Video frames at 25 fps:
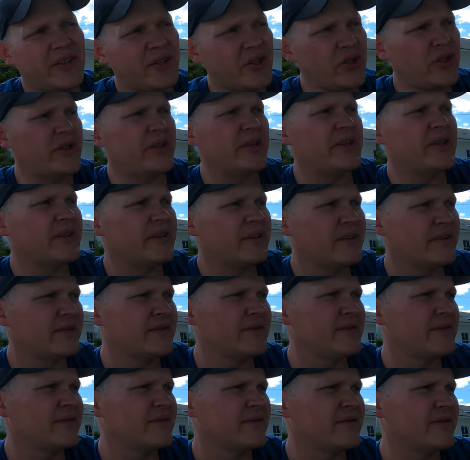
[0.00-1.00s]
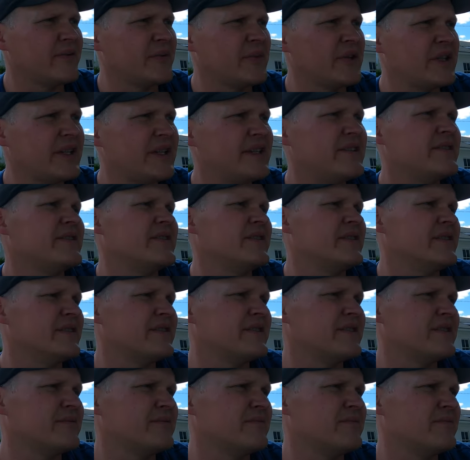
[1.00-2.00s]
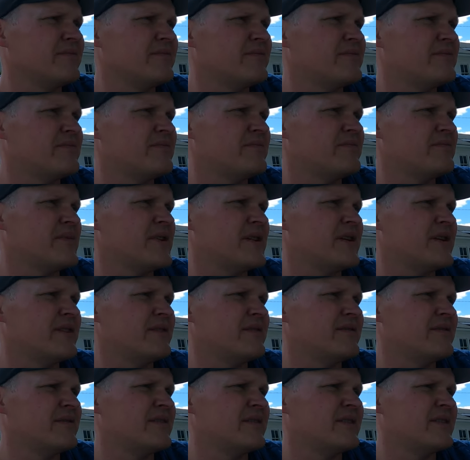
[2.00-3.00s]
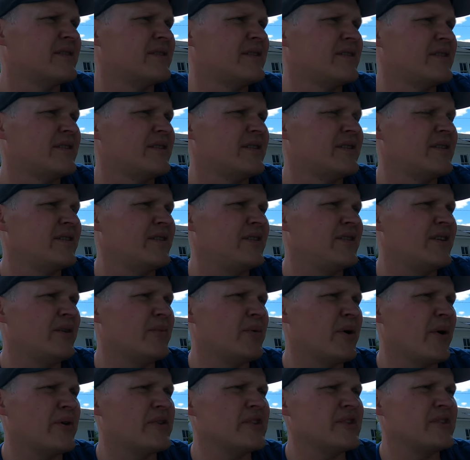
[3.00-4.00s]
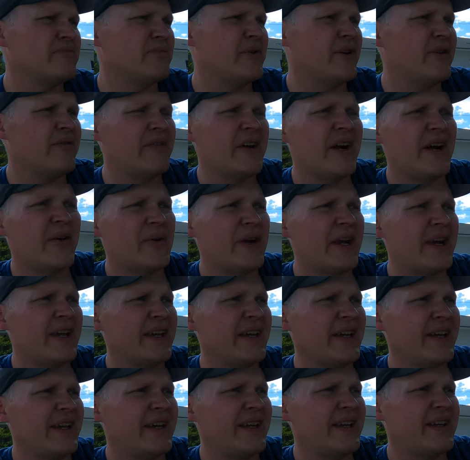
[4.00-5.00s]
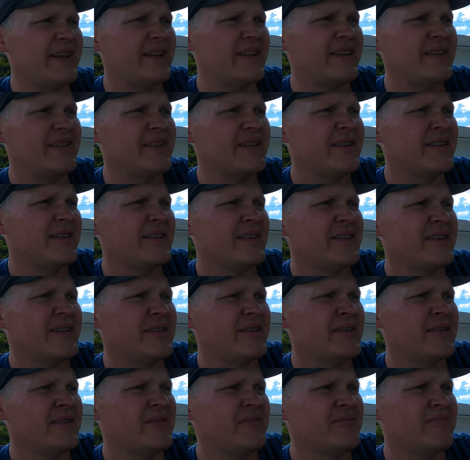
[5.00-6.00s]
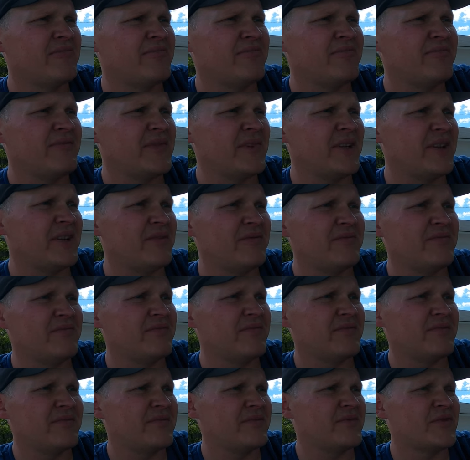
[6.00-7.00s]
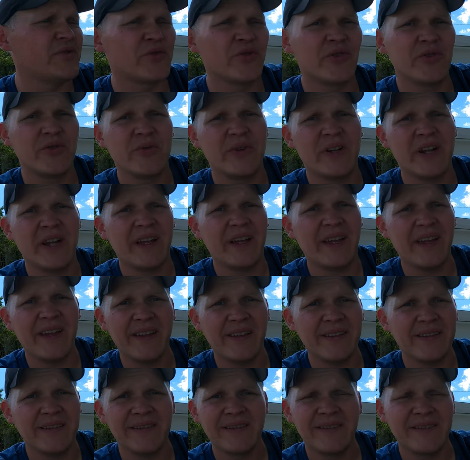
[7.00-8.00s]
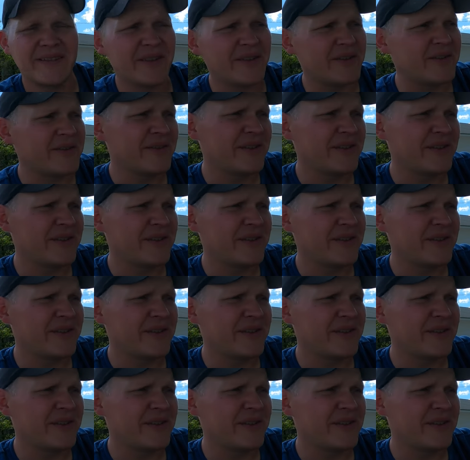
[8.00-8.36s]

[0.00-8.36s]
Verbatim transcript: good from a distance, but you know, I probably just buff out what I can and, you know, screw what I can't. So